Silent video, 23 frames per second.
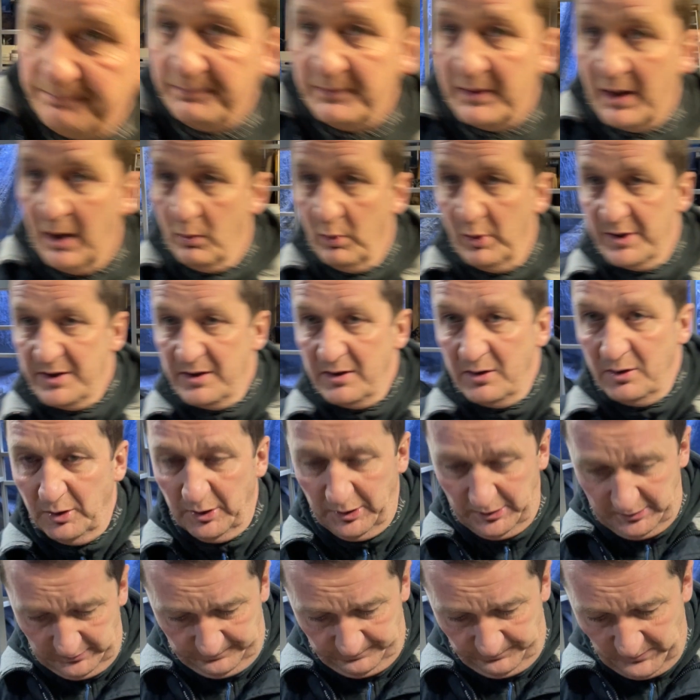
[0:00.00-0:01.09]
That wasn't
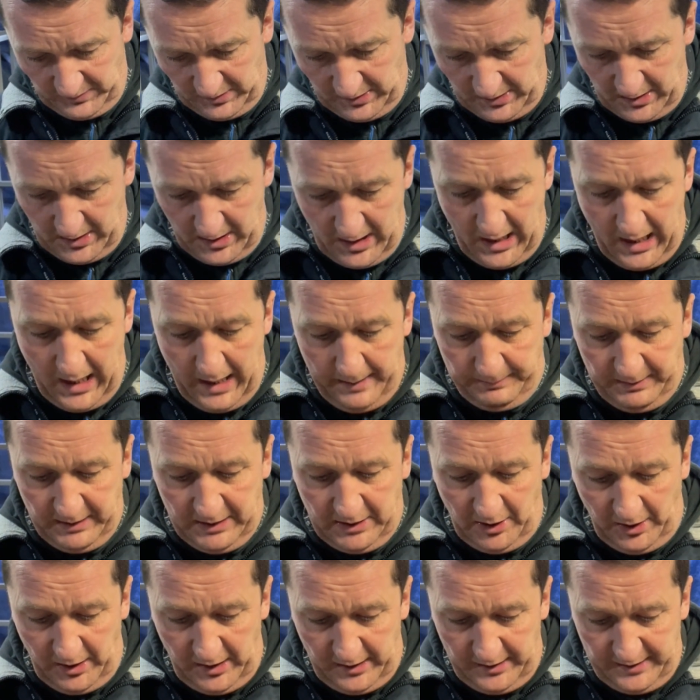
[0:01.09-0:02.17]
good,
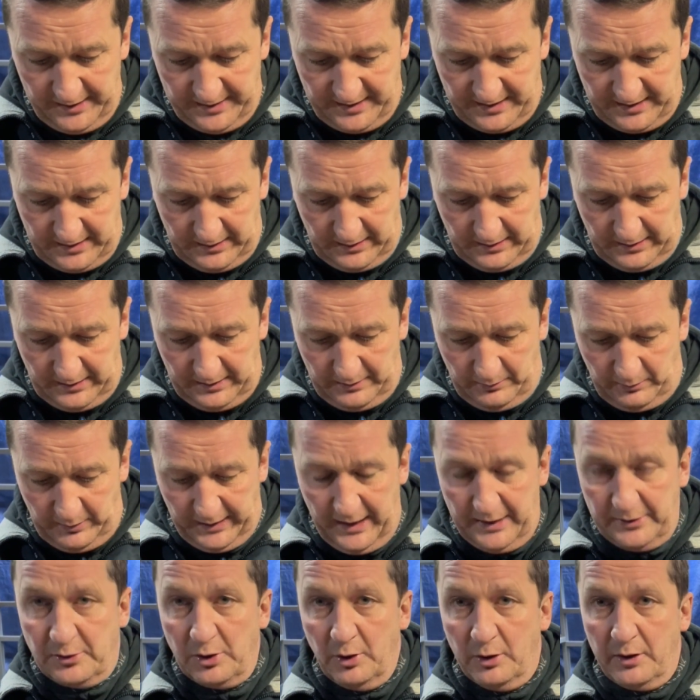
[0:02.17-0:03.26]
because when
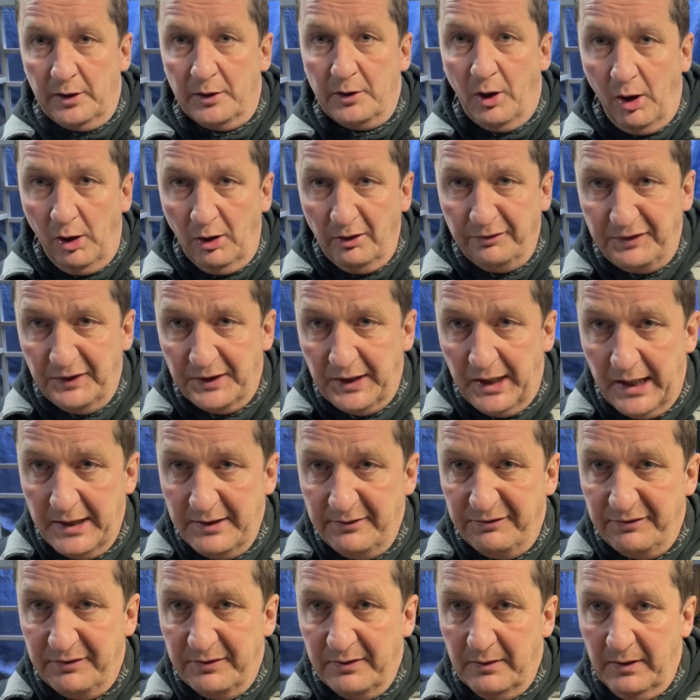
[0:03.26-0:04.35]
I took an alpha
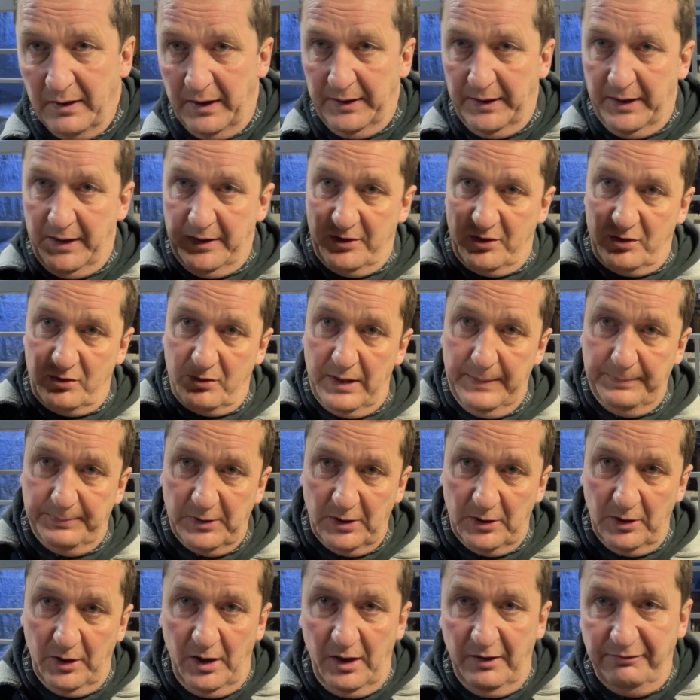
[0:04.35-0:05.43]
knife and I scraped it
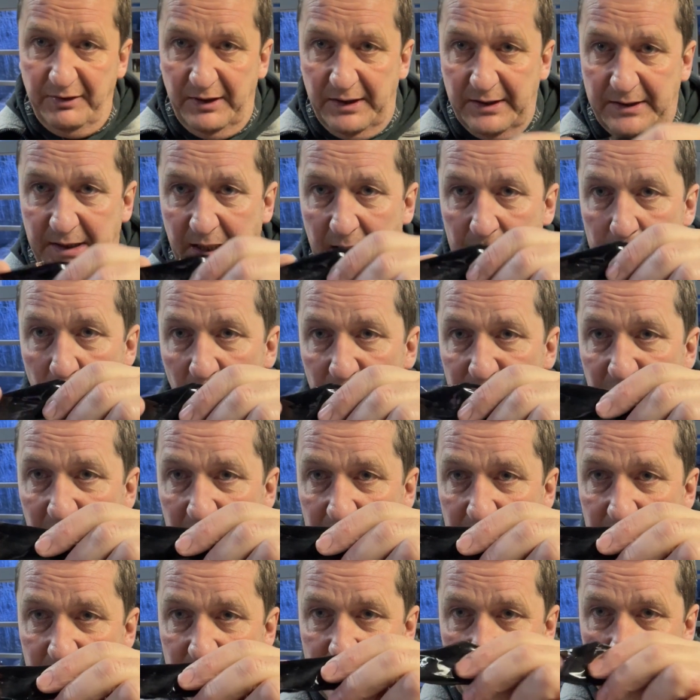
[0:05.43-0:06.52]
off, it came off like
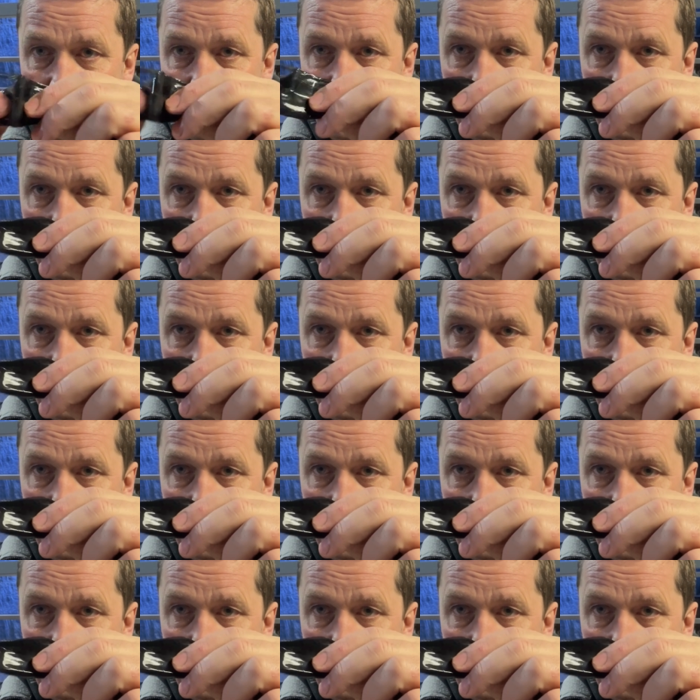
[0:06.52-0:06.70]
this,